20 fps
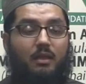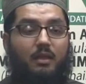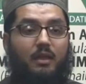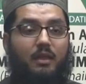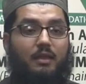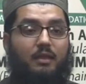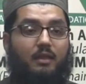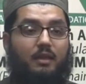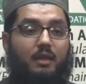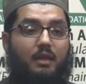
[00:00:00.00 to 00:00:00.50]

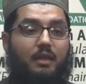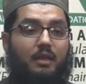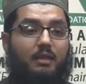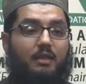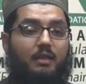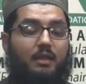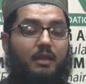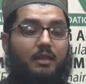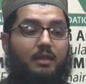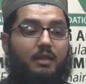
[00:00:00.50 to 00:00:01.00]
And
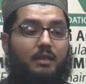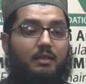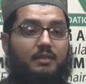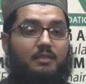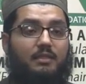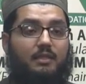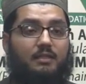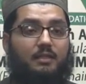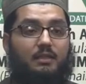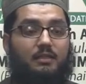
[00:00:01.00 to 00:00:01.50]

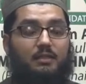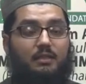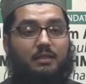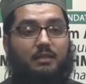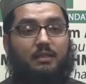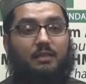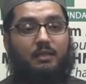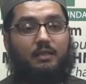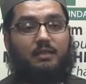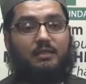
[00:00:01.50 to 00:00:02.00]
he said
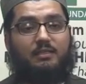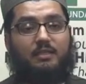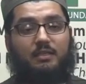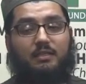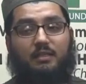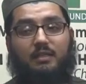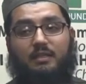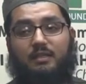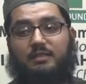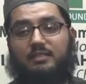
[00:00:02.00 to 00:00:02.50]

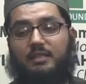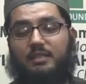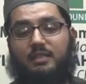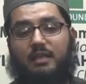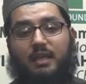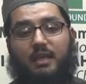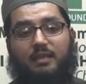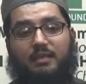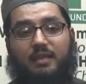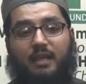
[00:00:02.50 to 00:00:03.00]

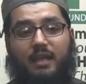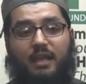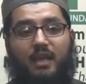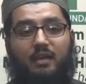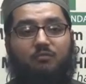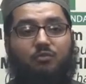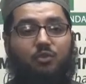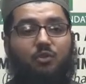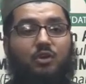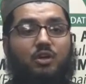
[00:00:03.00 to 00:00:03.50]
that I
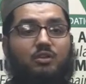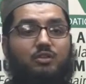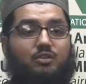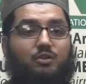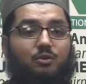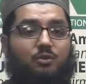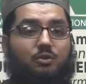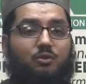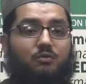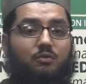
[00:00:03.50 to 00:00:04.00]
have no
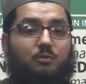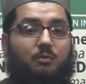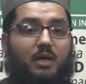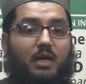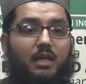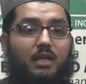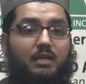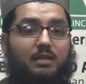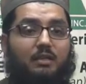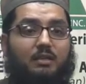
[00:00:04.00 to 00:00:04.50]
control over
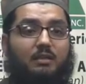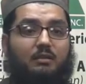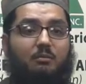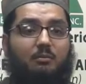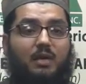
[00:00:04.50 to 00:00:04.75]
I